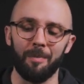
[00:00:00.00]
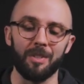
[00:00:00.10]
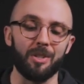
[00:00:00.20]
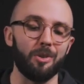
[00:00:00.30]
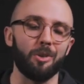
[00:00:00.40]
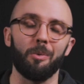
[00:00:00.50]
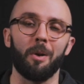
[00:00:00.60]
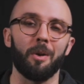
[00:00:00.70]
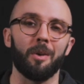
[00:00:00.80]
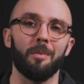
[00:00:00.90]
It's usually
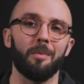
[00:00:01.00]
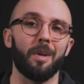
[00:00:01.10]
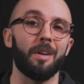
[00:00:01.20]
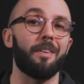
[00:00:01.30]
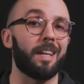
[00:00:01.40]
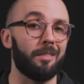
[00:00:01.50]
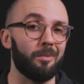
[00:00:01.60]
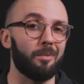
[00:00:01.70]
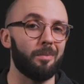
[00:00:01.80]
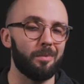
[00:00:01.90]
where, if I
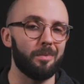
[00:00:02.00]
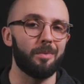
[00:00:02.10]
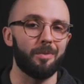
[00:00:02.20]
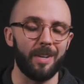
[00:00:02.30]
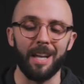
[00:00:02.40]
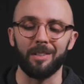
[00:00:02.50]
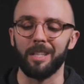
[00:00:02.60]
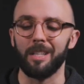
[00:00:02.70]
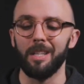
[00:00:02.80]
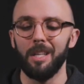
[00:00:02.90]
can finagle
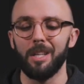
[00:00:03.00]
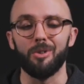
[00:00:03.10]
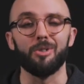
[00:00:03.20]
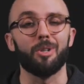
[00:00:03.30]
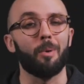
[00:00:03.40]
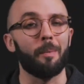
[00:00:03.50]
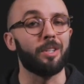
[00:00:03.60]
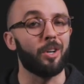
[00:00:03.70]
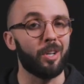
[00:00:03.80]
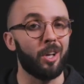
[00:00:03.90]
it, usually where my
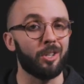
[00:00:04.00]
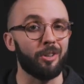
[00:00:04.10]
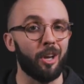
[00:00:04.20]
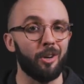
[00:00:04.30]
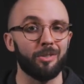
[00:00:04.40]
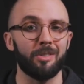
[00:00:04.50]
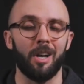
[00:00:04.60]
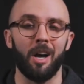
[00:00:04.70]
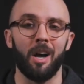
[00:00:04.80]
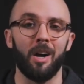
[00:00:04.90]
dirty laundry goes
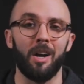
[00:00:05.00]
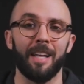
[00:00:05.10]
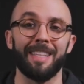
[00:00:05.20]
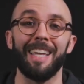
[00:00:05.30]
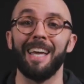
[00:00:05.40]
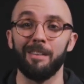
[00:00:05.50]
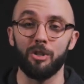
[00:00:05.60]
at the end of a